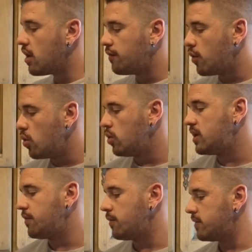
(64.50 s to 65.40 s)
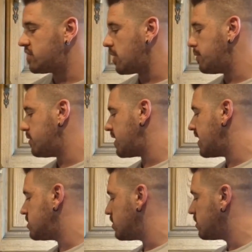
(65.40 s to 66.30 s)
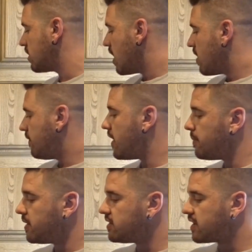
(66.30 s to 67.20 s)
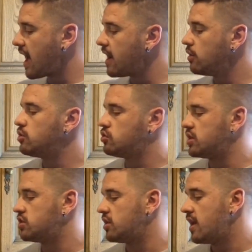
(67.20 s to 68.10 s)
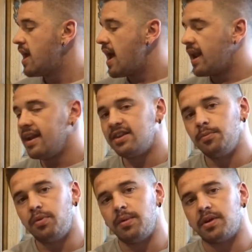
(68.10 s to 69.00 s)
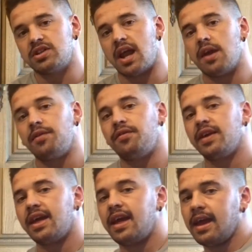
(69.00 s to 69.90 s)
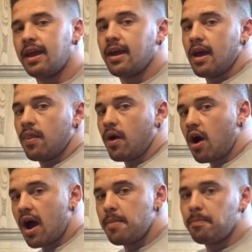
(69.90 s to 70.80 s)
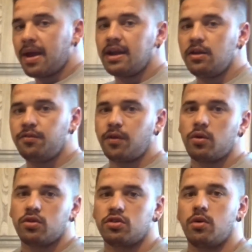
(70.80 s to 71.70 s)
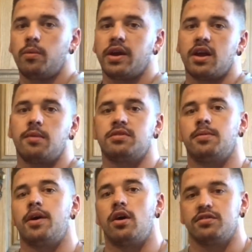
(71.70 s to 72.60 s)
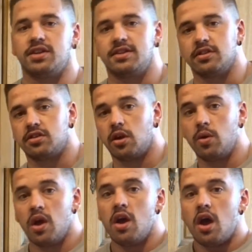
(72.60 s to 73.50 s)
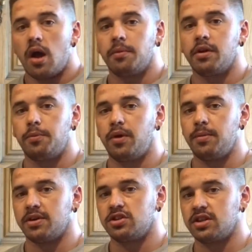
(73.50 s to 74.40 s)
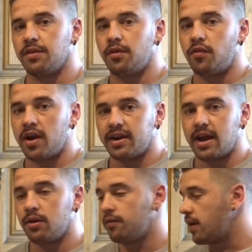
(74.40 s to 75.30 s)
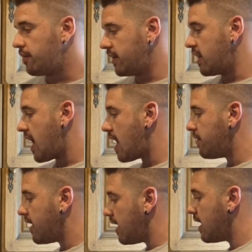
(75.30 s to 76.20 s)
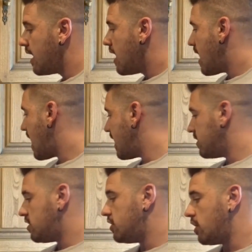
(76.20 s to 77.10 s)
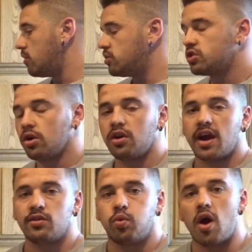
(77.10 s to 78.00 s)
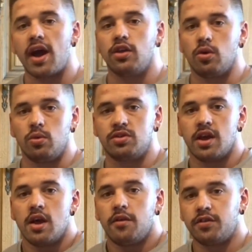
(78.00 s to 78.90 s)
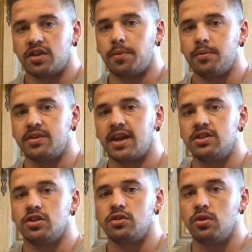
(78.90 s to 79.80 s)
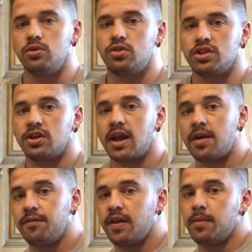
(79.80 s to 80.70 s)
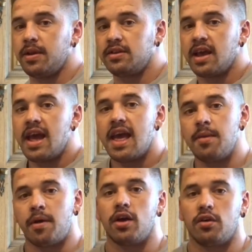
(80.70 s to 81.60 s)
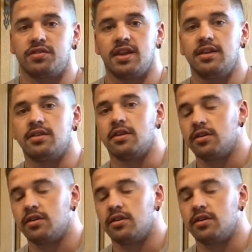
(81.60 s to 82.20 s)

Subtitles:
of all different supplementations, vitamins, and nutrition. And this is pretty much everything here that I mainly focus on when it comes to my off season. So, I'm gonna pretty much just give a rundown of everything that I have here, and, you know, show you guys what I use for supplementation, nutrition, and vitamins in my off season.